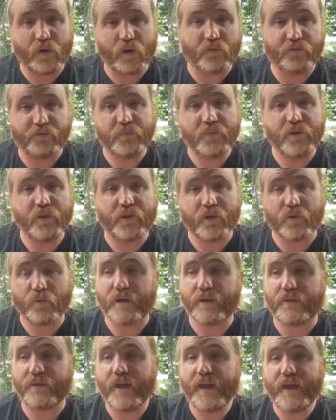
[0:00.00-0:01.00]
all familiar
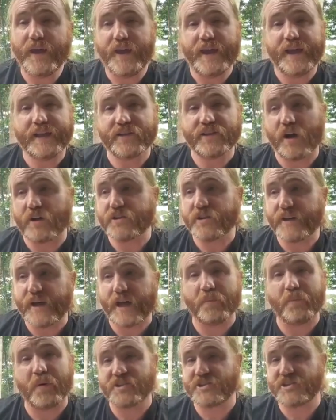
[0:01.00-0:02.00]
with. It's also got
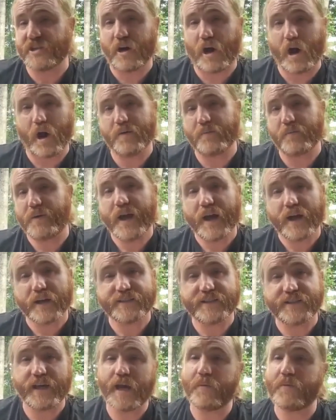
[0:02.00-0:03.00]
a bunch of carbon
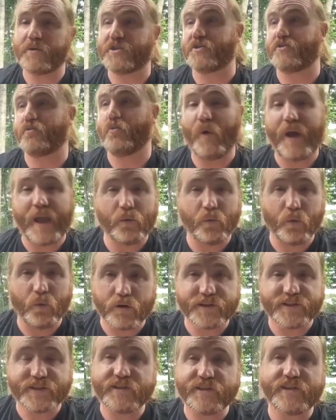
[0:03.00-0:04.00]
monoxide, which is way
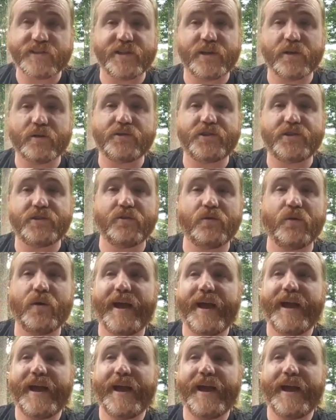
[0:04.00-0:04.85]
worse than CO2.